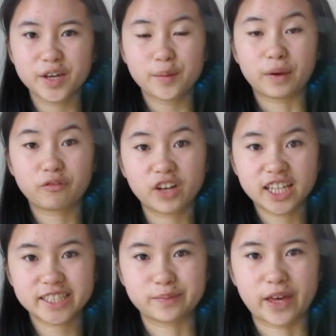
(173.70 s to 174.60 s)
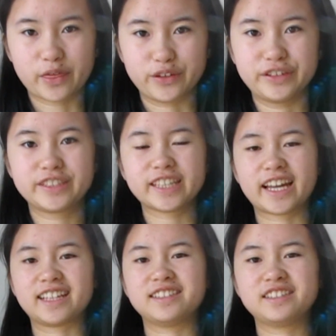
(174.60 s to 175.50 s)
My first method,
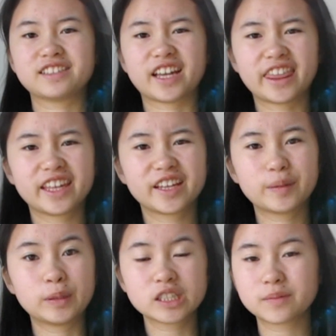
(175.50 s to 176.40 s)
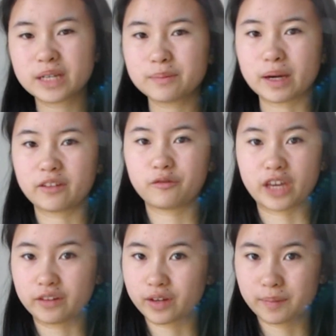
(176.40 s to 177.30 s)
and I think possibly my
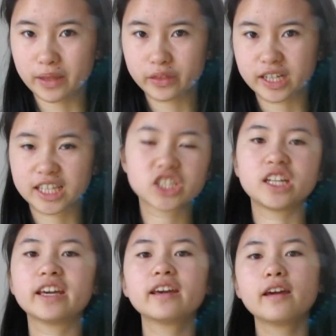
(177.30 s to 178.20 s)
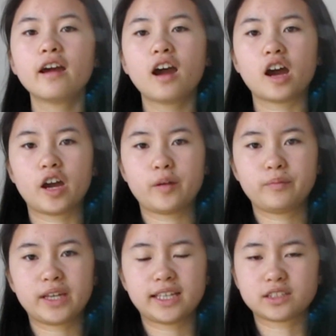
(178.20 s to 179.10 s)
favourite method actually,
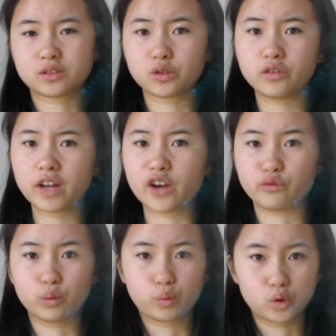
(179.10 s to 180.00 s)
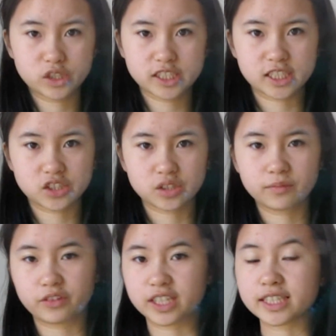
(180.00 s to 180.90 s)
is sort of like a reward system
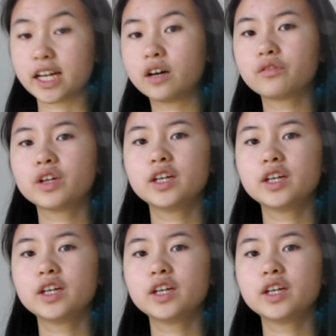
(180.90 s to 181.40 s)
for yourself.